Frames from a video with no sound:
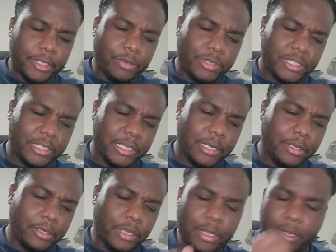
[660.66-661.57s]
what's
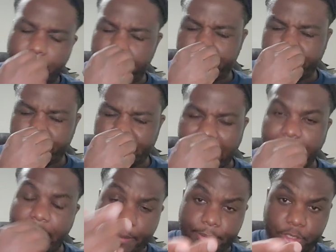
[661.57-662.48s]
that? Out
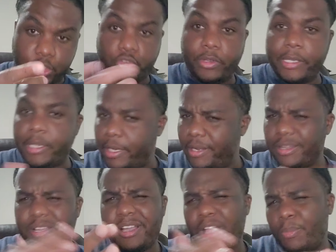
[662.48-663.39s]
of Epic Street, and a
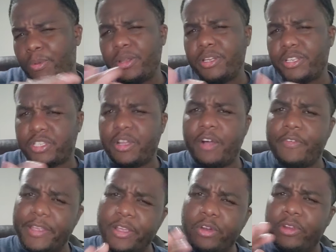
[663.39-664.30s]
couple other stuff.
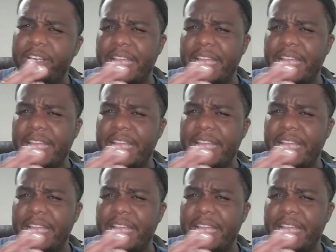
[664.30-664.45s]
It only